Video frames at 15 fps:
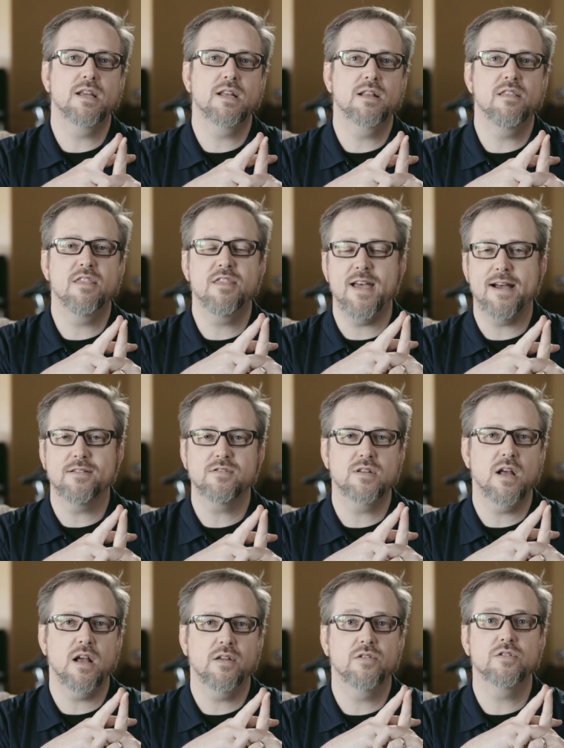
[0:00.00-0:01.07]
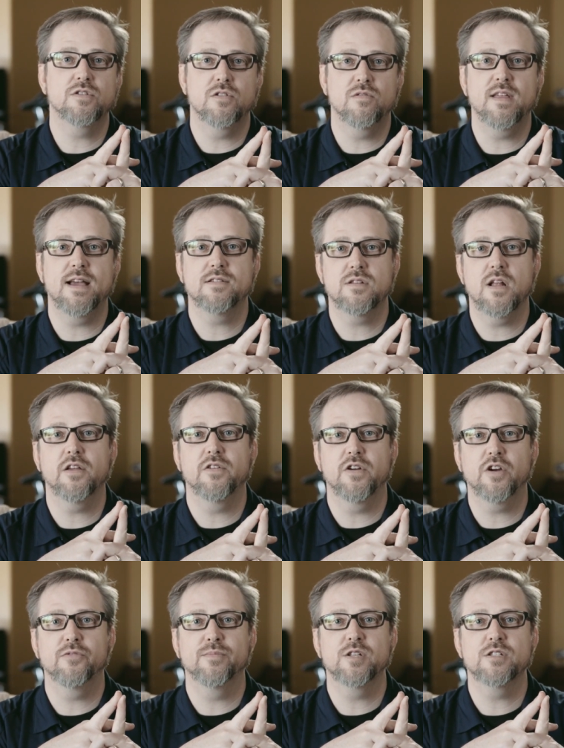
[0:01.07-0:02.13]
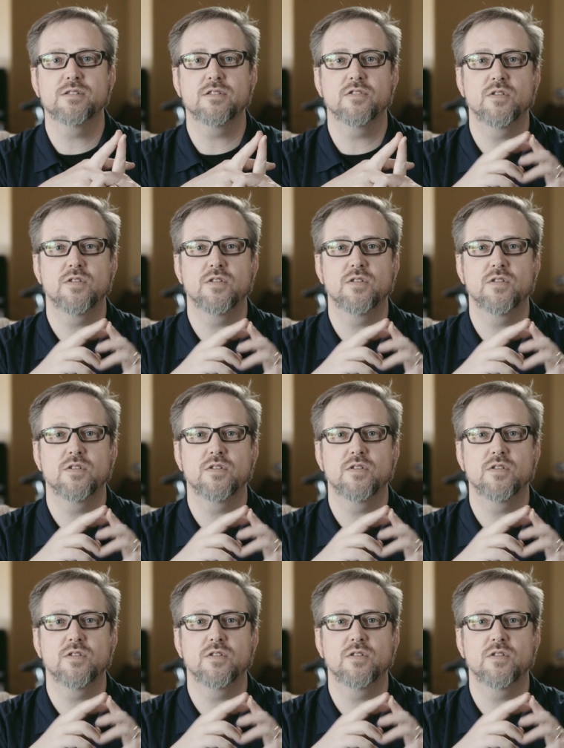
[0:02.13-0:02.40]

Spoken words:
in $1,000 or $2,000 increments.